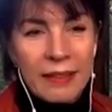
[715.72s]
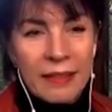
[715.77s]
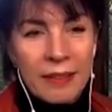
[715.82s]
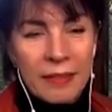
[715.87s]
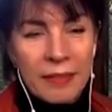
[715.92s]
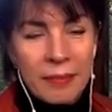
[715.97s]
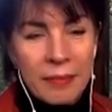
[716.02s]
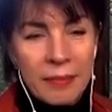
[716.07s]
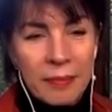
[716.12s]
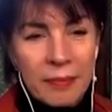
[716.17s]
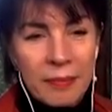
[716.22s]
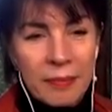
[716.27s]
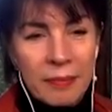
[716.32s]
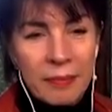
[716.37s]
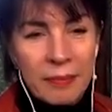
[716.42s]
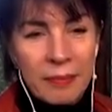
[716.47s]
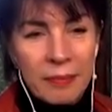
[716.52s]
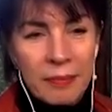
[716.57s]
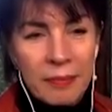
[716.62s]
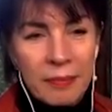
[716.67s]

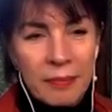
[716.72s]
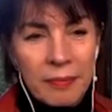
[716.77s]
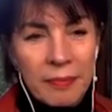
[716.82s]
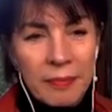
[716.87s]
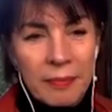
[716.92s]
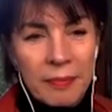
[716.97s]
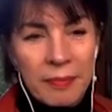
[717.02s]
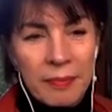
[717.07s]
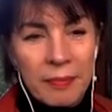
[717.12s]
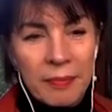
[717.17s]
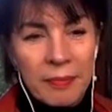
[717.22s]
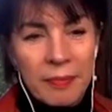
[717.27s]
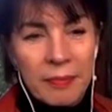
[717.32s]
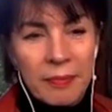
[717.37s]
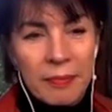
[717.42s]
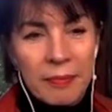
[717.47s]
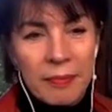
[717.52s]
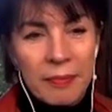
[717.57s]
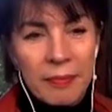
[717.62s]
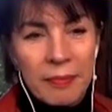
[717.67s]

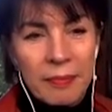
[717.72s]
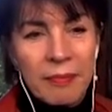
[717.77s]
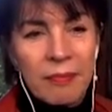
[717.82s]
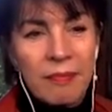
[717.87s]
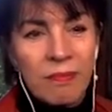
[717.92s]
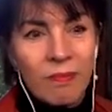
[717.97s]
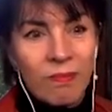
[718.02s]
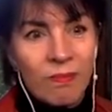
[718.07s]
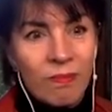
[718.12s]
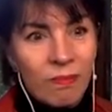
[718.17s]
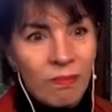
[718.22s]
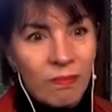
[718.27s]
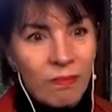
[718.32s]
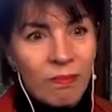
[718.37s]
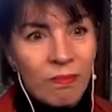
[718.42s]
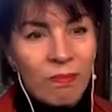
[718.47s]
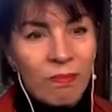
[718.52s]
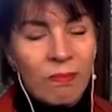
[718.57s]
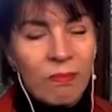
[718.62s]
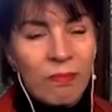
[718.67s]

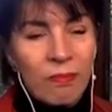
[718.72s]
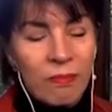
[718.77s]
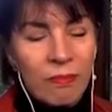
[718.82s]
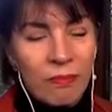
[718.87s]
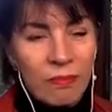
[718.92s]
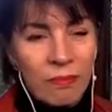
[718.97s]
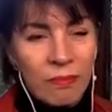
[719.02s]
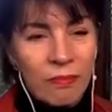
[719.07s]
(silent)